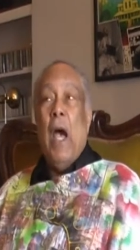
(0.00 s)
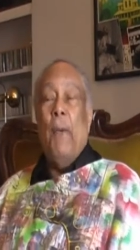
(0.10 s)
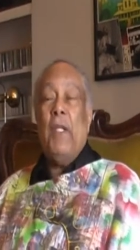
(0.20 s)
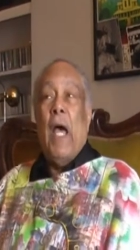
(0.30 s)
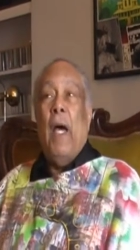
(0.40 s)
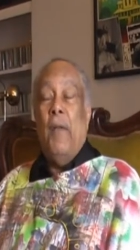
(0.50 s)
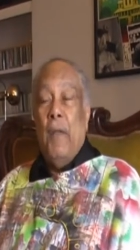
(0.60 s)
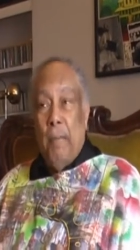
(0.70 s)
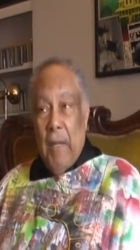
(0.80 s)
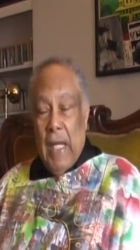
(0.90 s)
But uh,
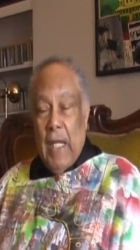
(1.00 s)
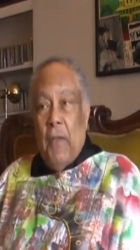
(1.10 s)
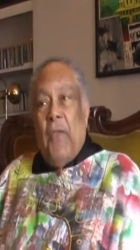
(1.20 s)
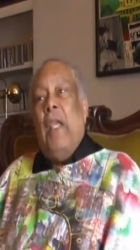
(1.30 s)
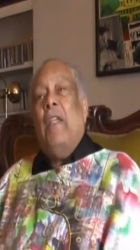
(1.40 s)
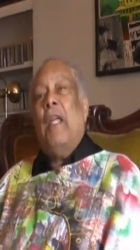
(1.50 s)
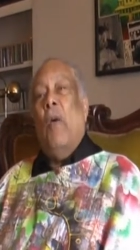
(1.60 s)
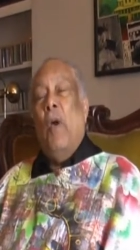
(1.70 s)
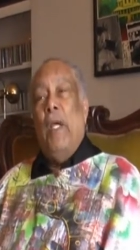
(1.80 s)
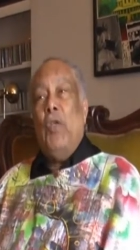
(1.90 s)
the main thing is I
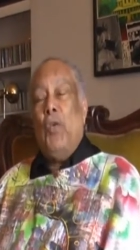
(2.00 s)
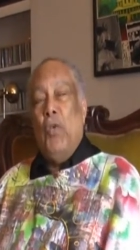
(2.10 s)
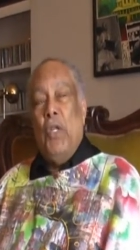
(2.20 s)
went to